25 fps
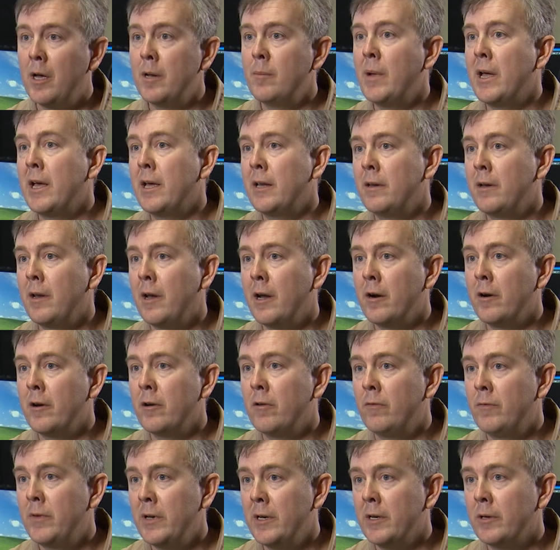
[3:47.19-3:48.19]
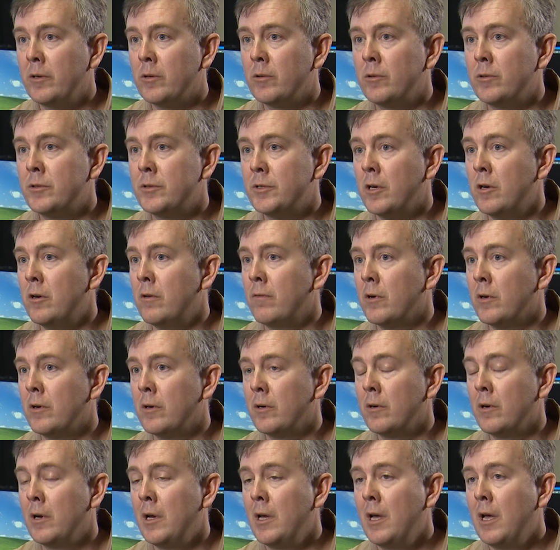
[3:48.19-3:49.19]
unmanned aerial vehicles
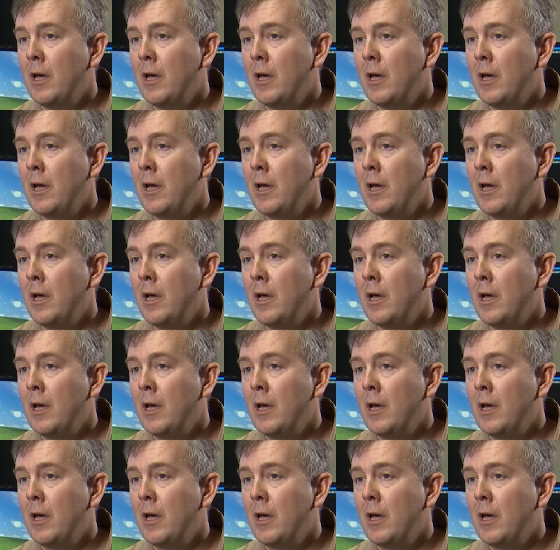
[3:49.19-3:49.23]
over